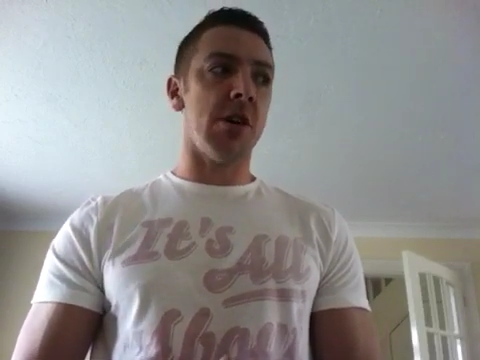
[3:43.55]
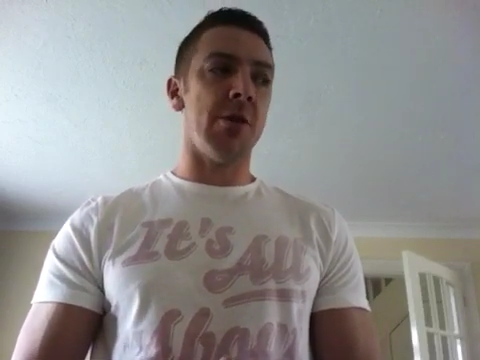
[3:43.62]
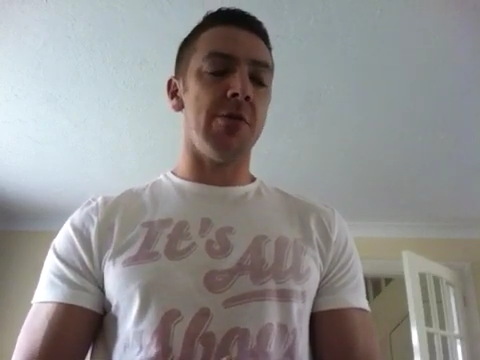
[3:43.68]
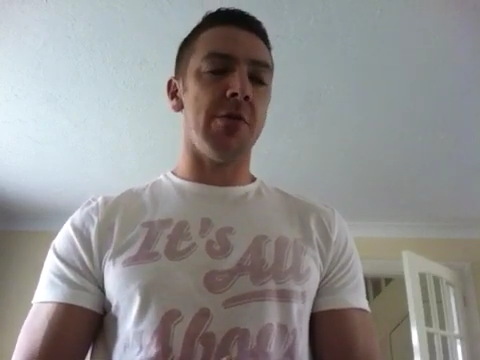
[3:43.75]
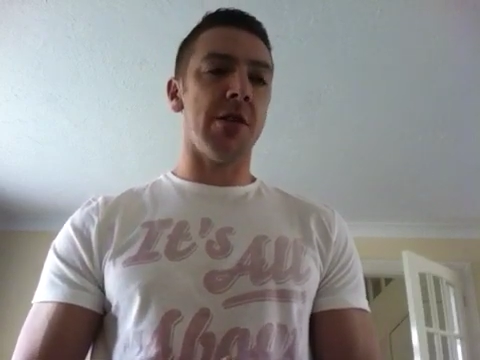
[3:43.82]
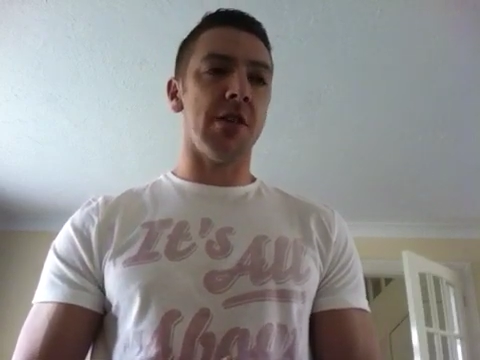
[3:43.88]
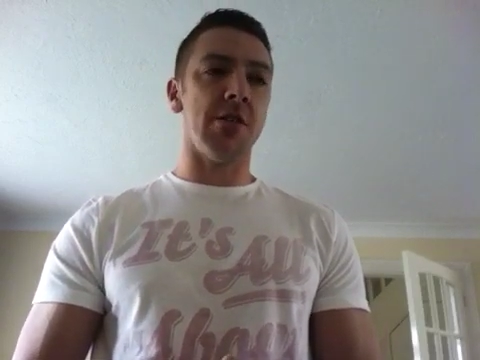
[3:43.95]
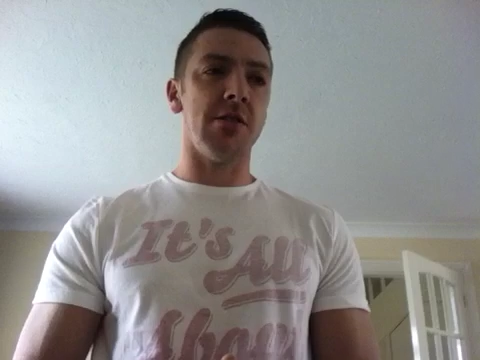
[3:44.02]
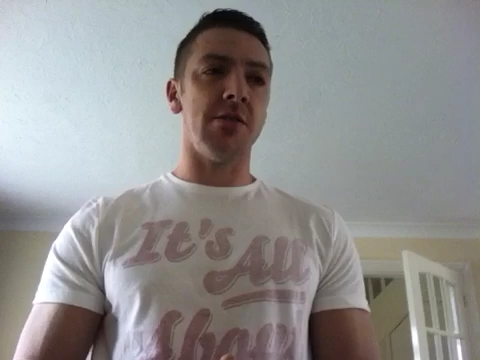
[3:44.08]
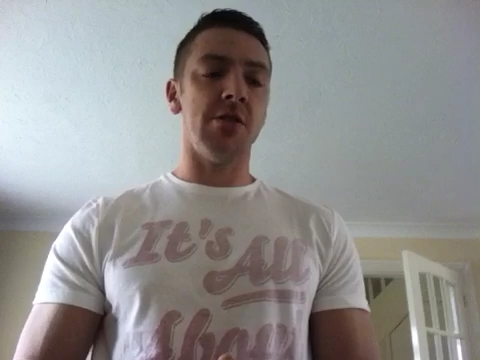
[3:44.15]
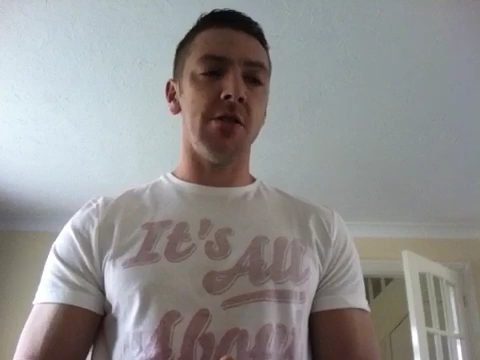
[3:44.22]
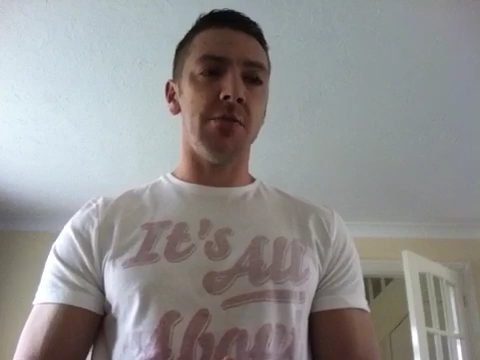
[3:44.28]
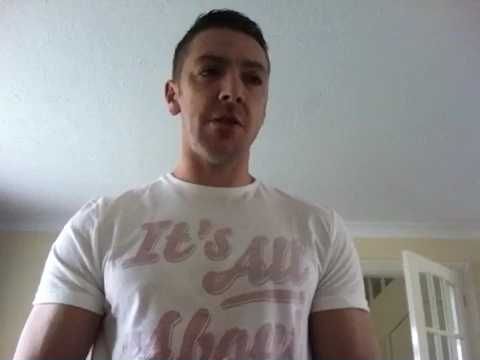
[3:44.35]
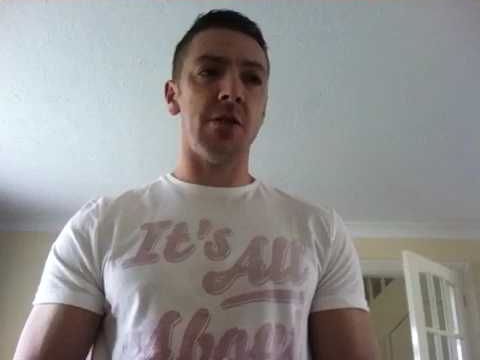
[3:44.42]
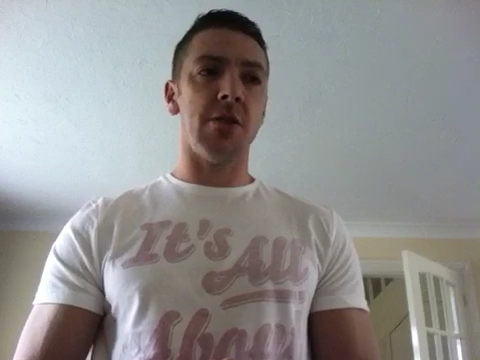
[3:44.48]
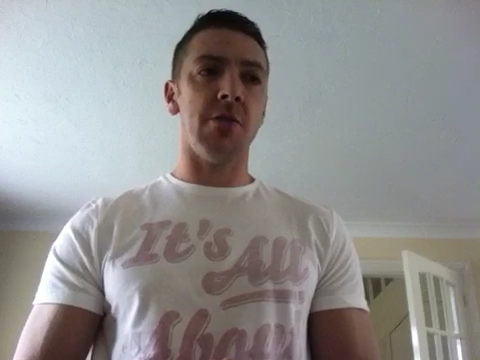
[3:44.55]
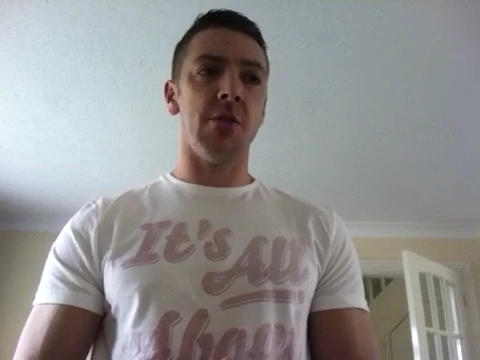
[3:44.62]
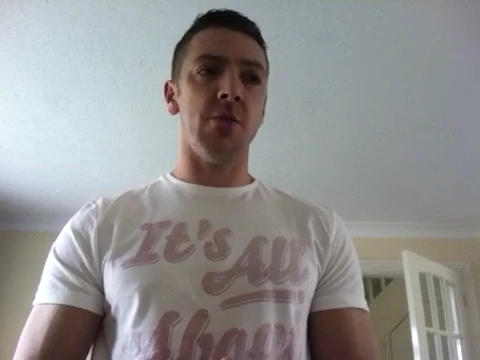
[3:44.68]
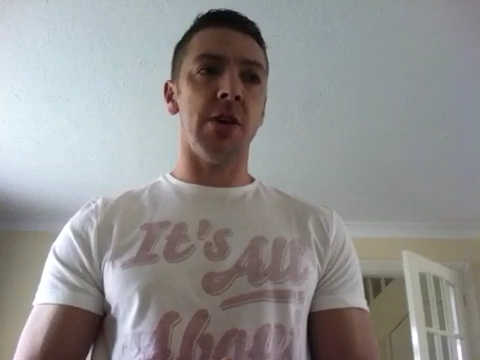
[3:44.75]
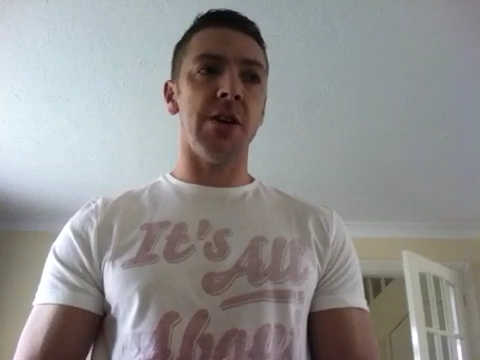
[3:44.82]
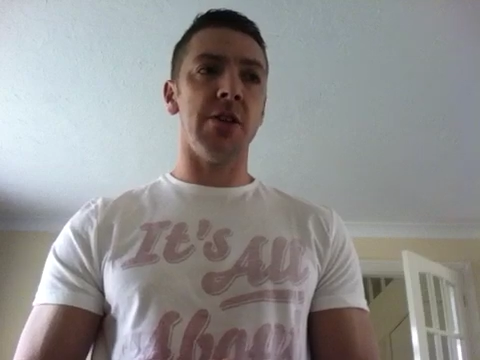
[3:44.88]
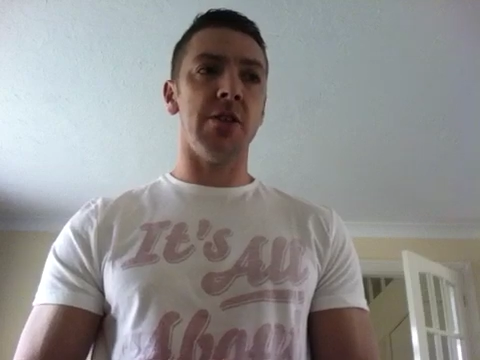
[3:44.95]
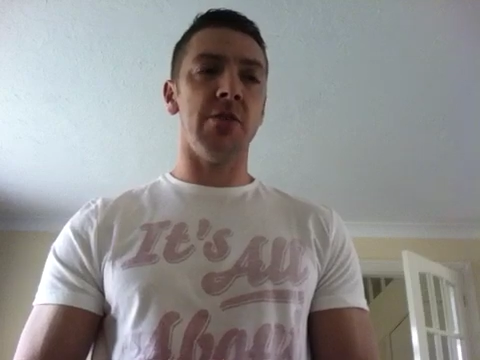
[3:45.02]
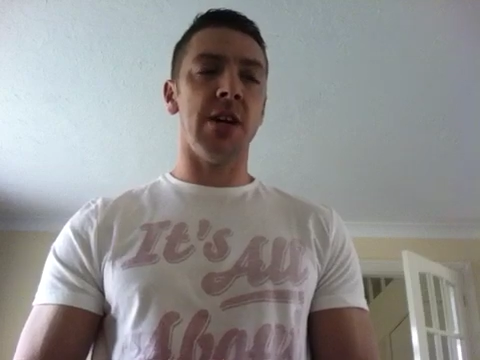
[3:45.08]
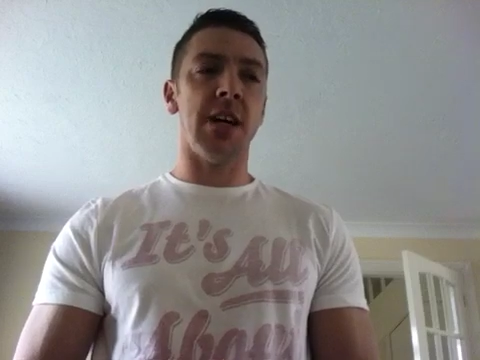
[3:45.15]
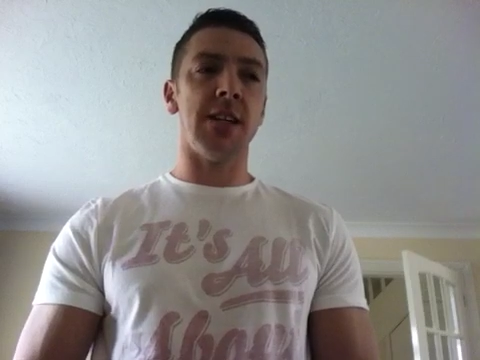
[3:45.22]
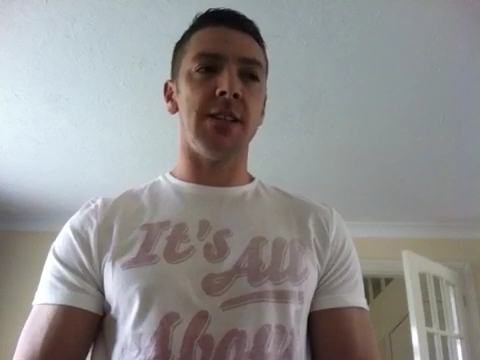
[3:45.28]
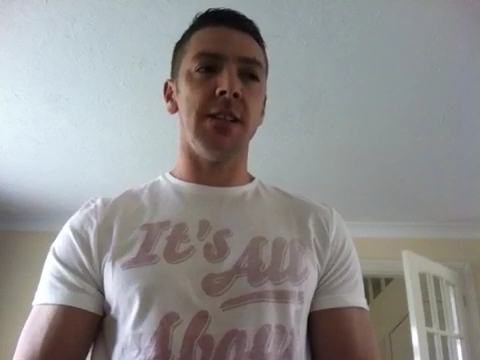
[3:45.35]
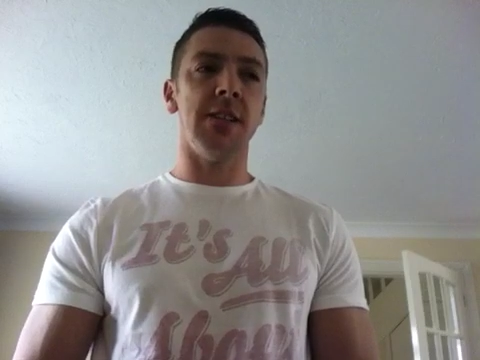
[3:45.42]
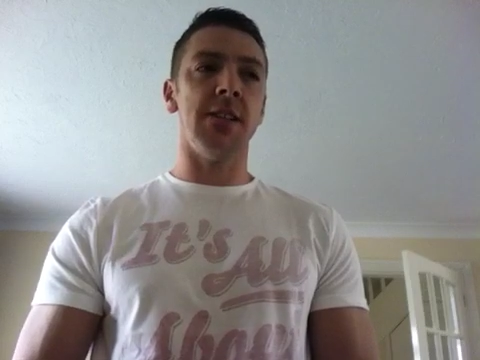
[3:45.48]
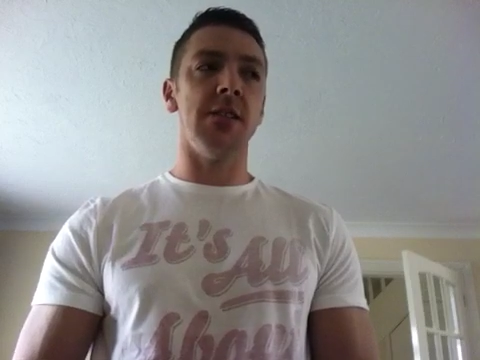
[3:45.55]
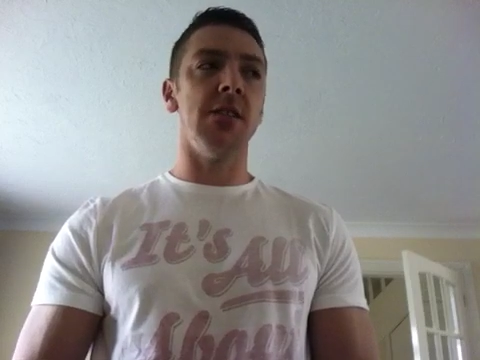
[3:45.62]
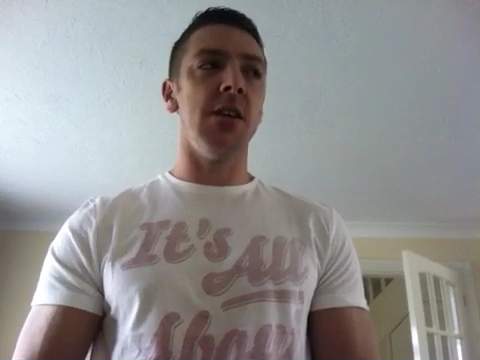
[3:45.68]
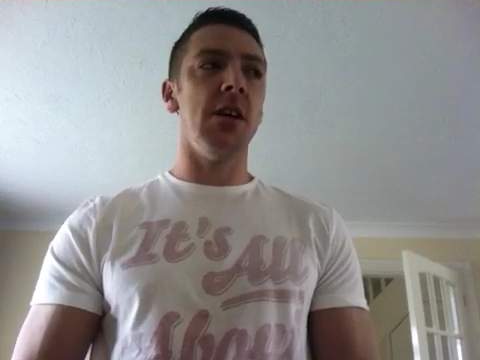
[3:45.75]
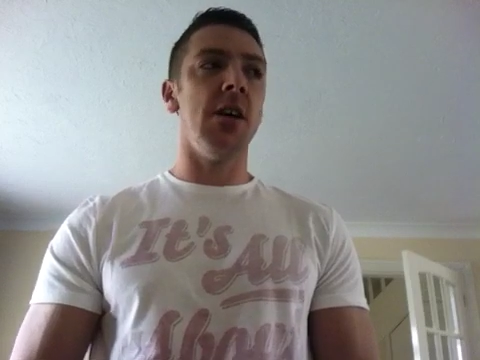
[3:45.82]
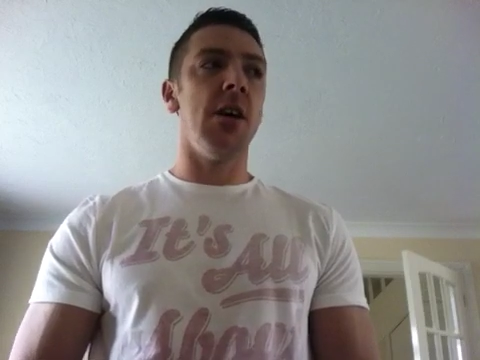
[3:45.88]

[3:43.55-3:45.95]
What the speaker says: over just because of the way she reacted, and